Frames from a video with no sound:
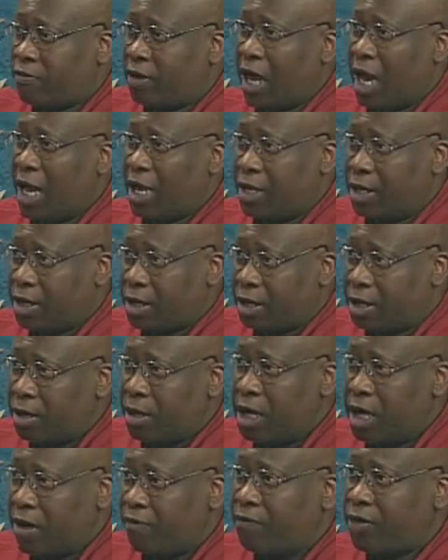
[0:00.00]
gotten
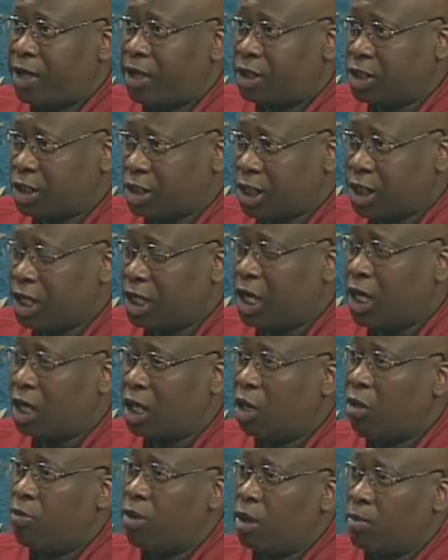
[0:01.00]
FNG a
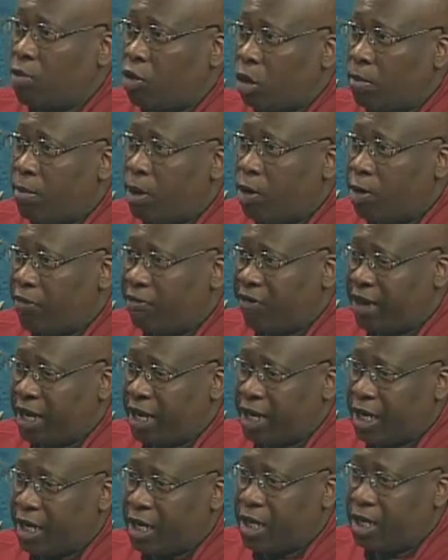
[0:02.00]
little bit more
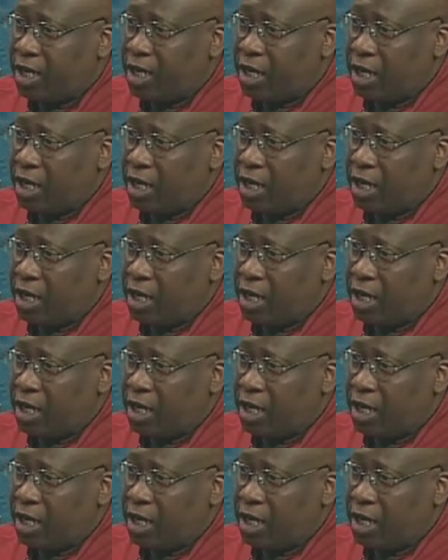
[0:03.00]
motivated.